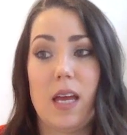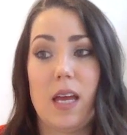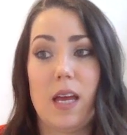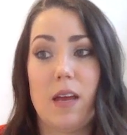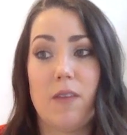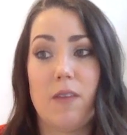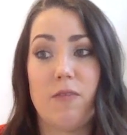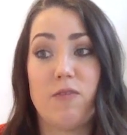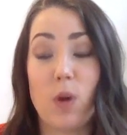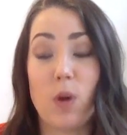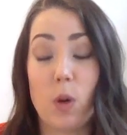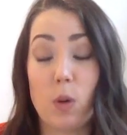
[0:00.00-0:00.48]

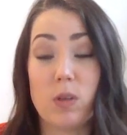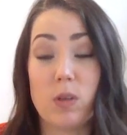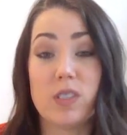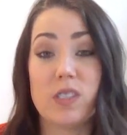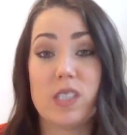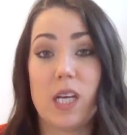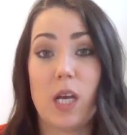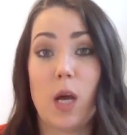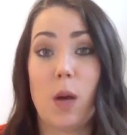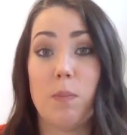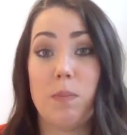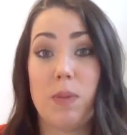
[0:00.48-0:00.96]

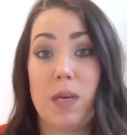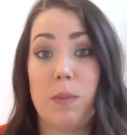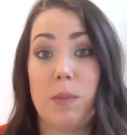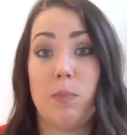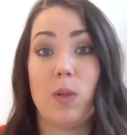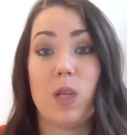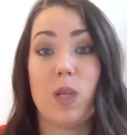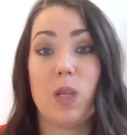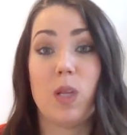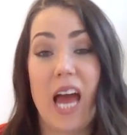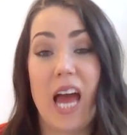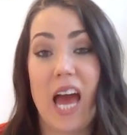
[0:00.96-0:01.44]
focusing on
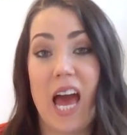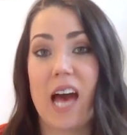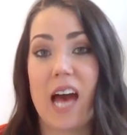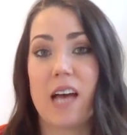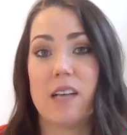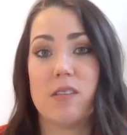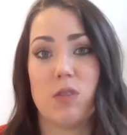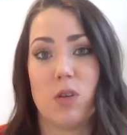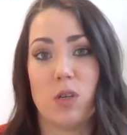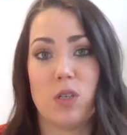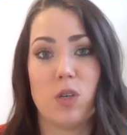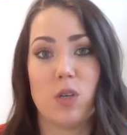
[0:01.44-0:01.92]
people
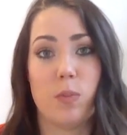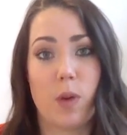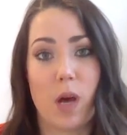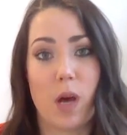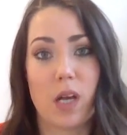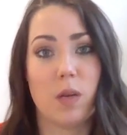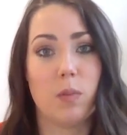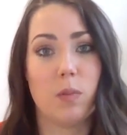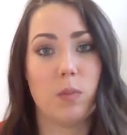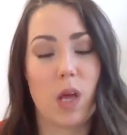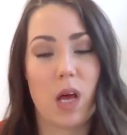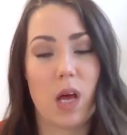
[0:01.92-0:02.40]
has on your
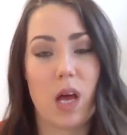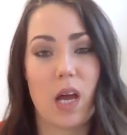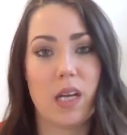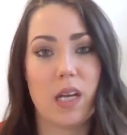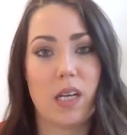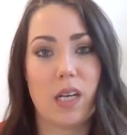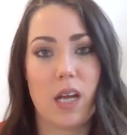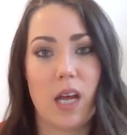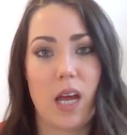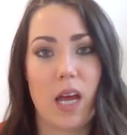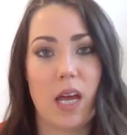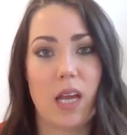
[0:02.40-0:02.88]
bottom
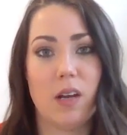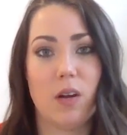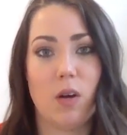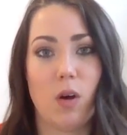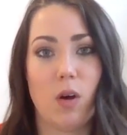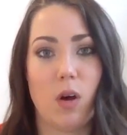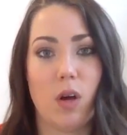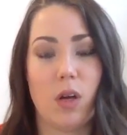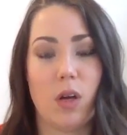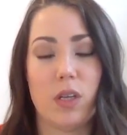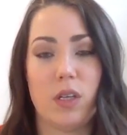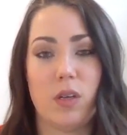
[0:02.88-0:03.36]
line and
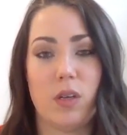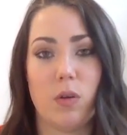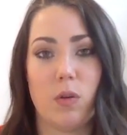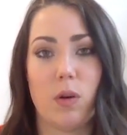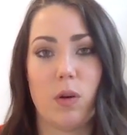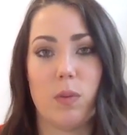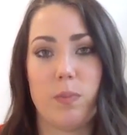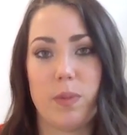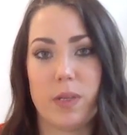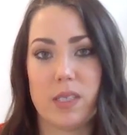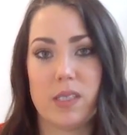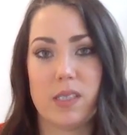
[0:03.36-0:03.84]
on
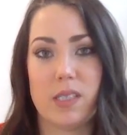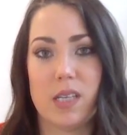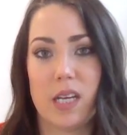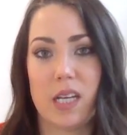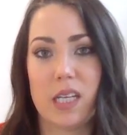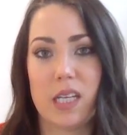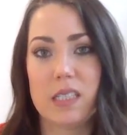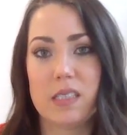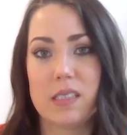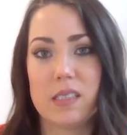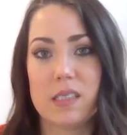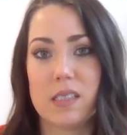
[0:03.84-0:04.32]
your
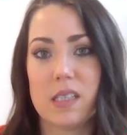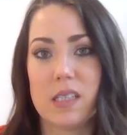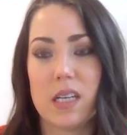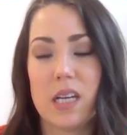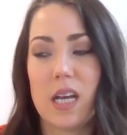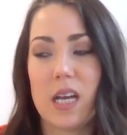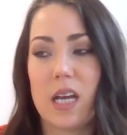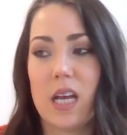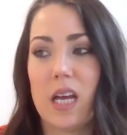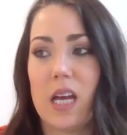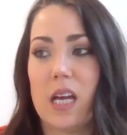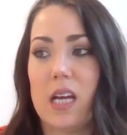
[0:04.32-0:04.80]
business.
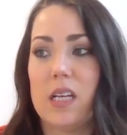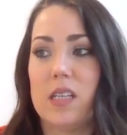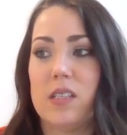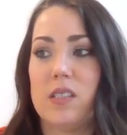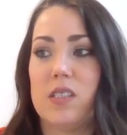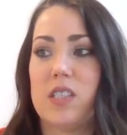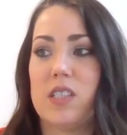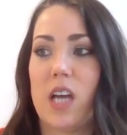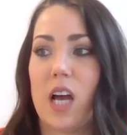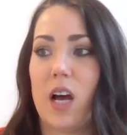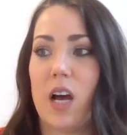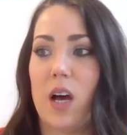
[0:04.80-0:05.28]

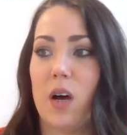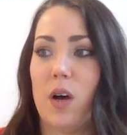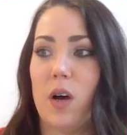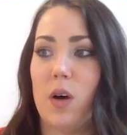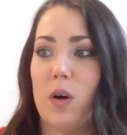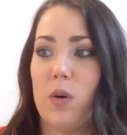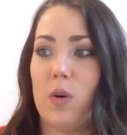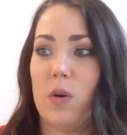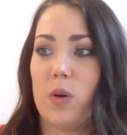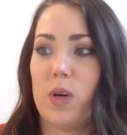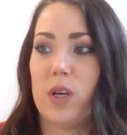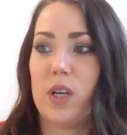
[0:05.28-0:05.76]

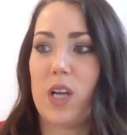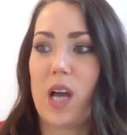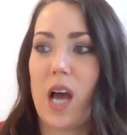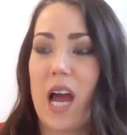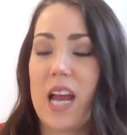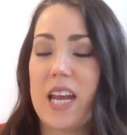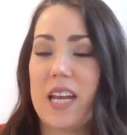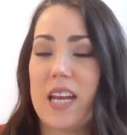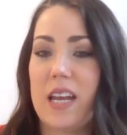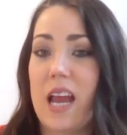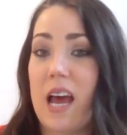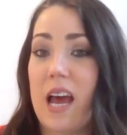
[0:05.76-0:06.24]
So
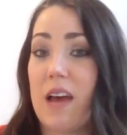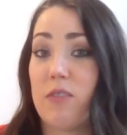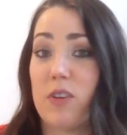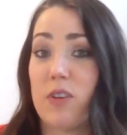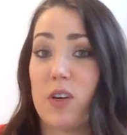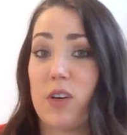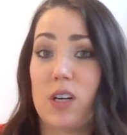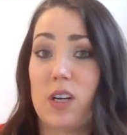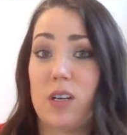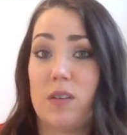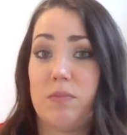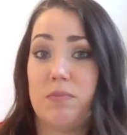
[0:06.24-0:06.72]
I
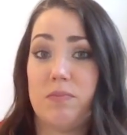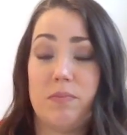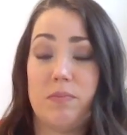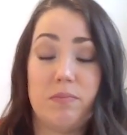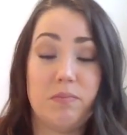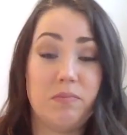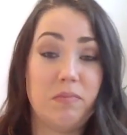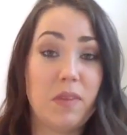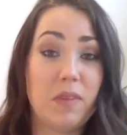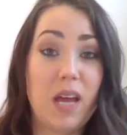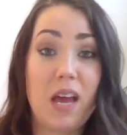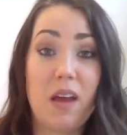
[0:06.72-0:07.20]
never
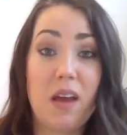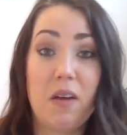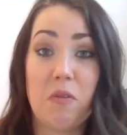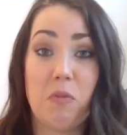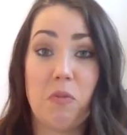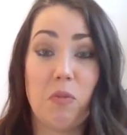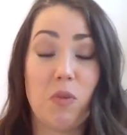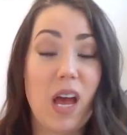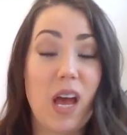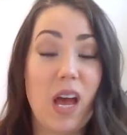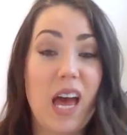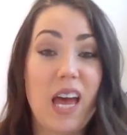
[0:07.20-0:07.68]

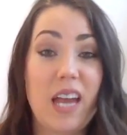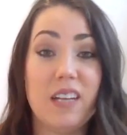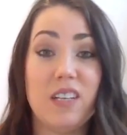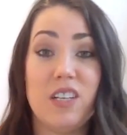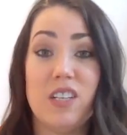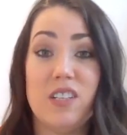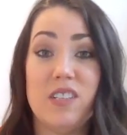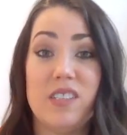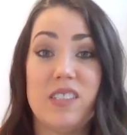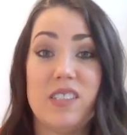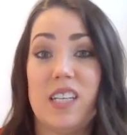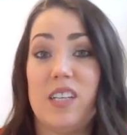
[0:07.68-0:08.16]
had
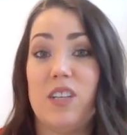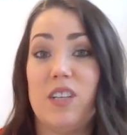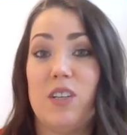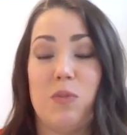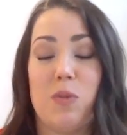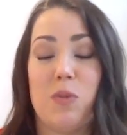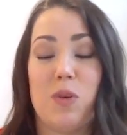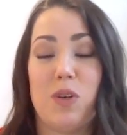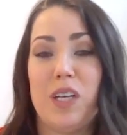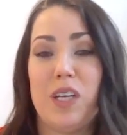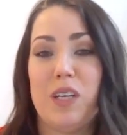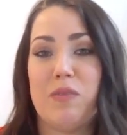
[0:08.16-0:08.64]
considered
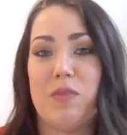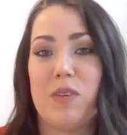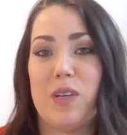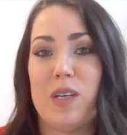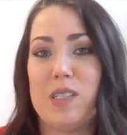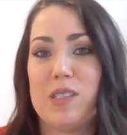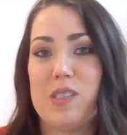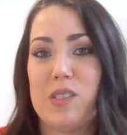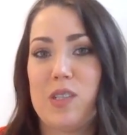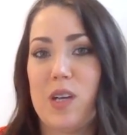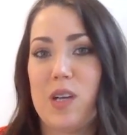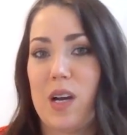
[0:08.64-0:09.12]
working for a
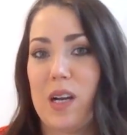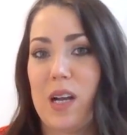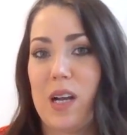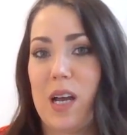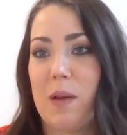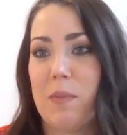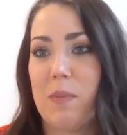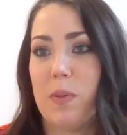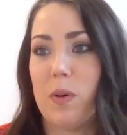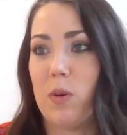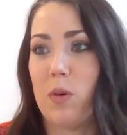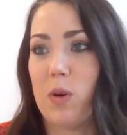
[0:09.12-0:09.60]

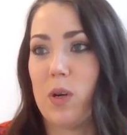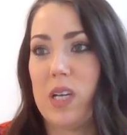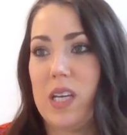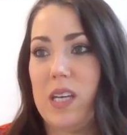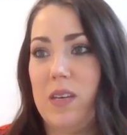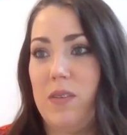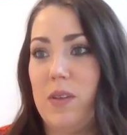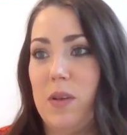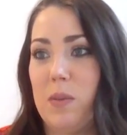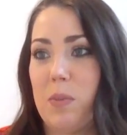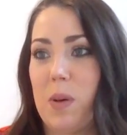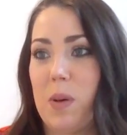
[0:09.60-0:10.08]
startup or
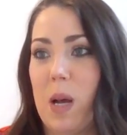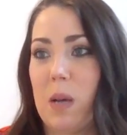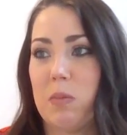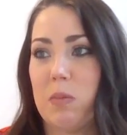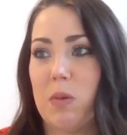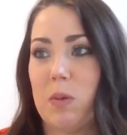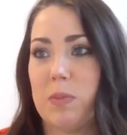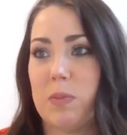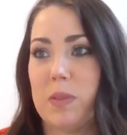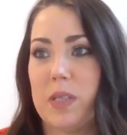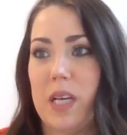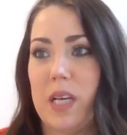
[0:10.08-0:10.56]
even
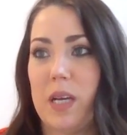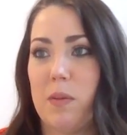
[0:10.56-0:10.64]
probably